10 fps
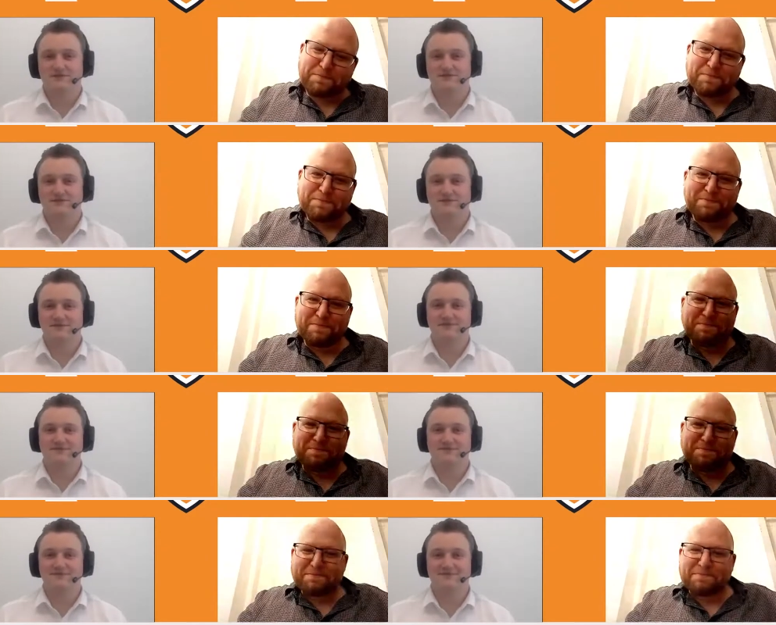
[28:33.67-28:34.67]

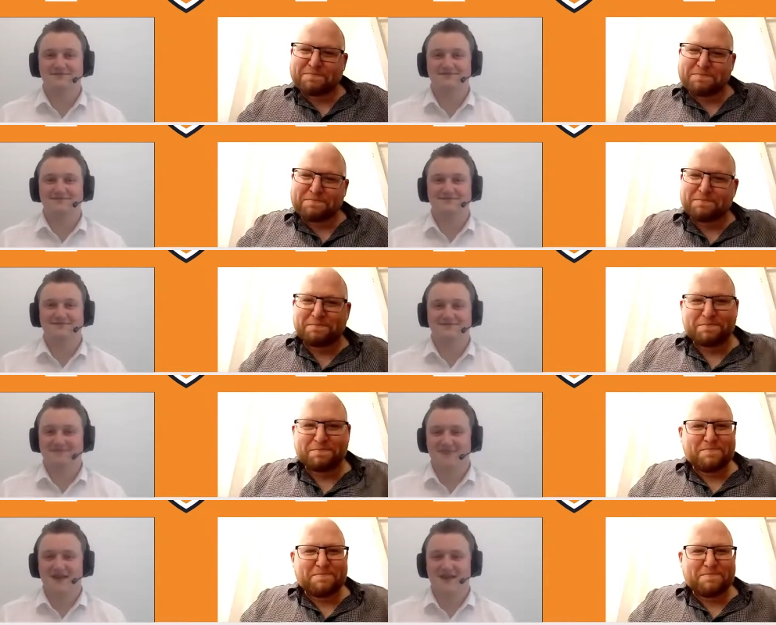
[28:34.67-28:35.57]
(no one is talking)